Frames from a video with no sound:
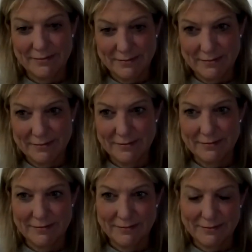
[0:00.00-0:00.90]

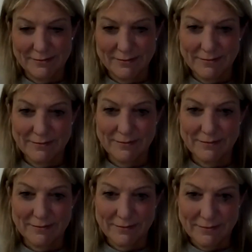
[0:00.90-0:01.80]

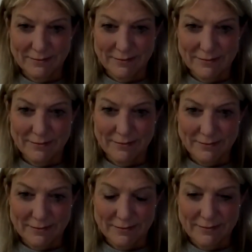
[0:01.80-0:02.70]

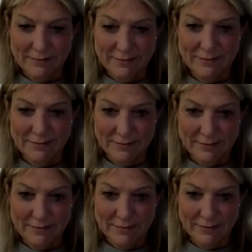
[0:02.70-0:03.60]

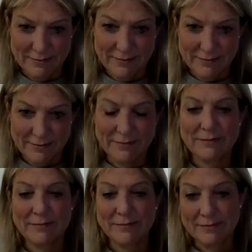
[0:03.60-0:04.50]

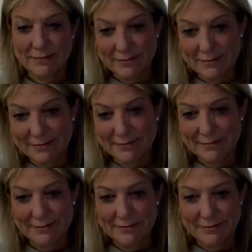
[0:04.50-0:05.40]

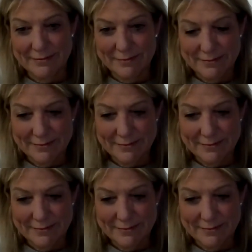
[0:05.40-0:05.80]
The person shown says nothing.